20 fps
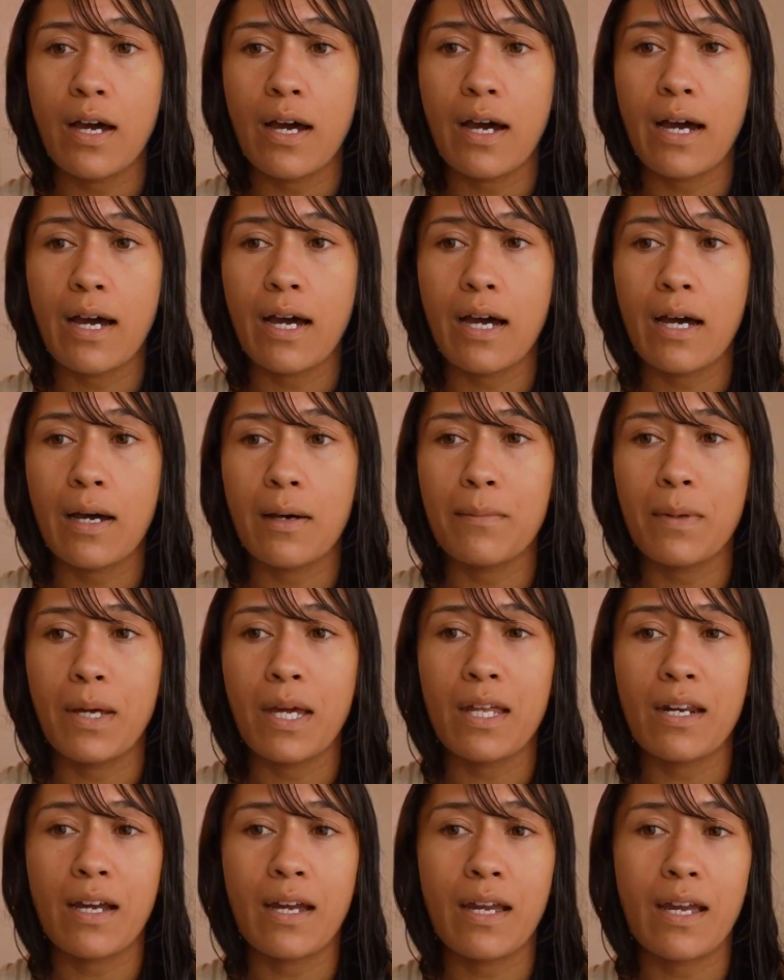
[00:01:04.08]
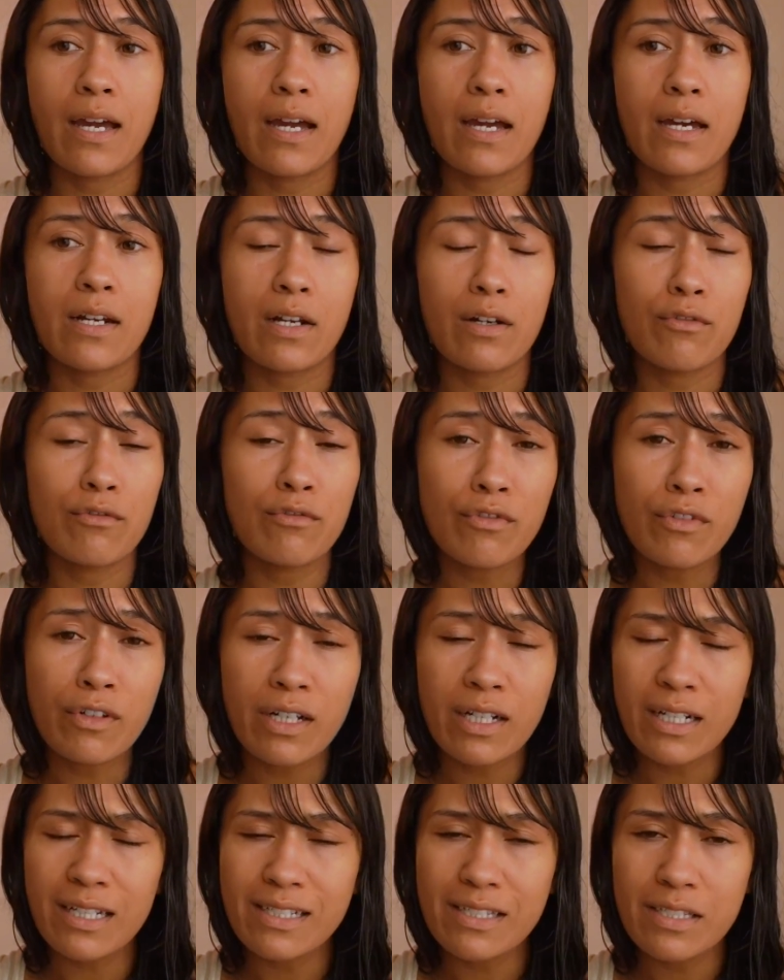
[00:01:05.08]
and I had a
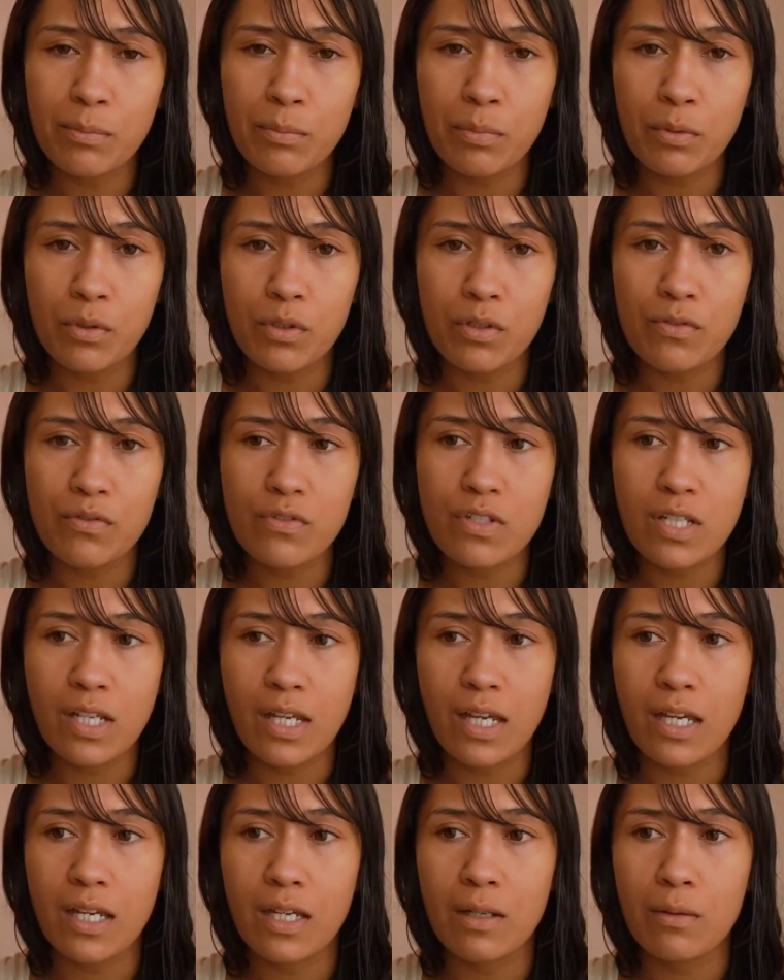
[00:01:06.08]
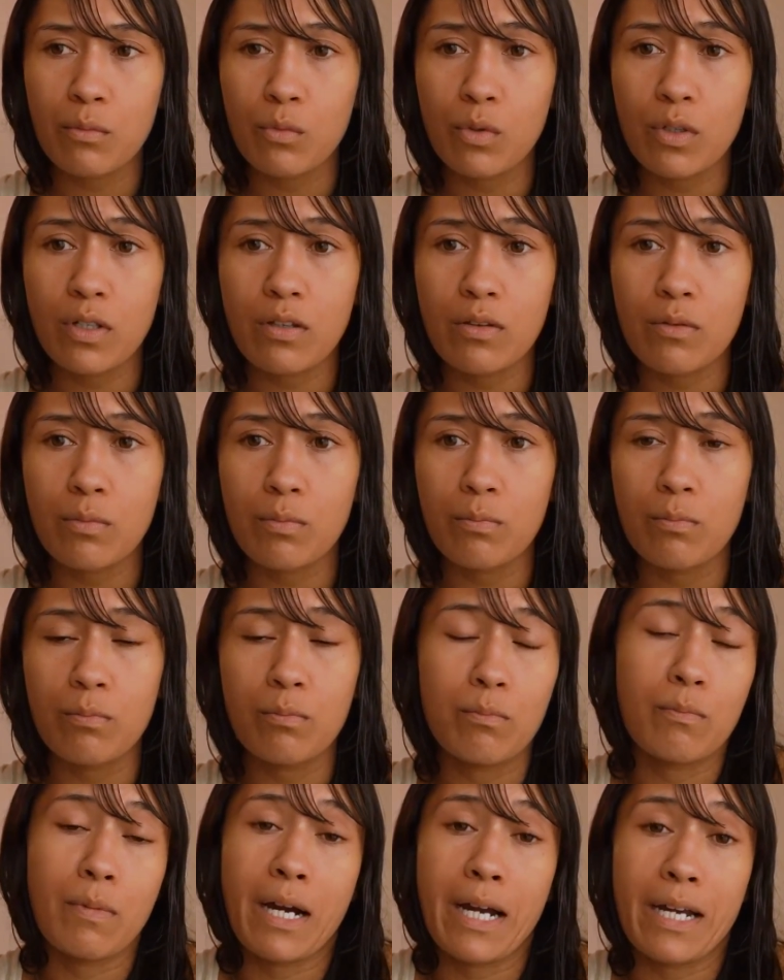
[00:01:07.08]
really supportive team with
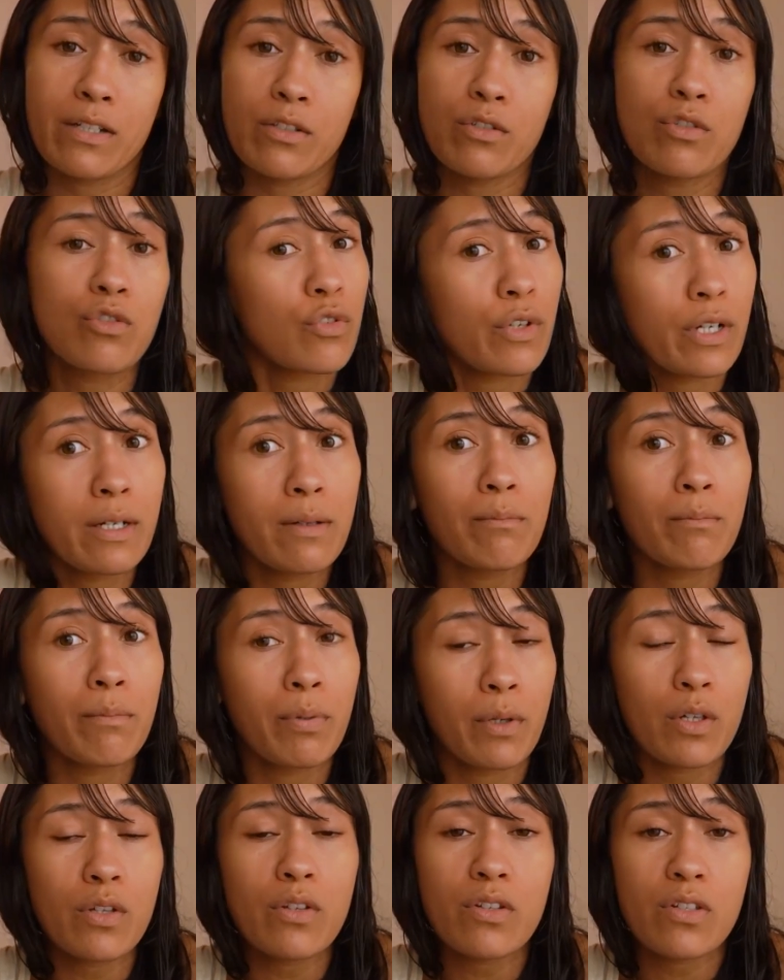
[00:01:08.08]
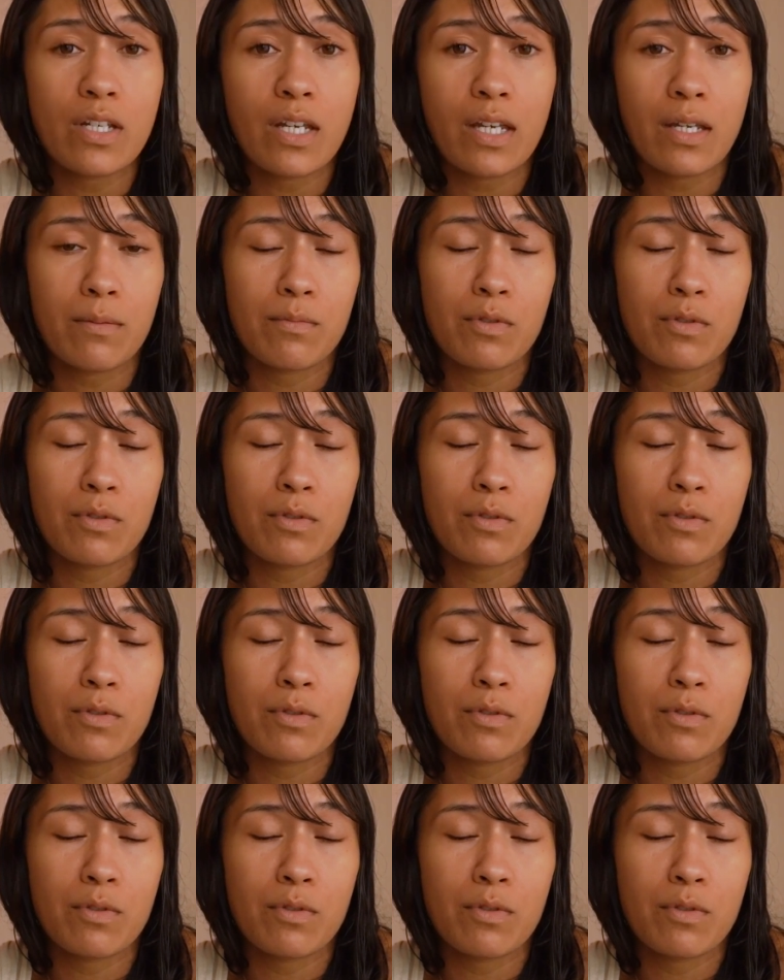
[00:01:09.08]
my dream birth team.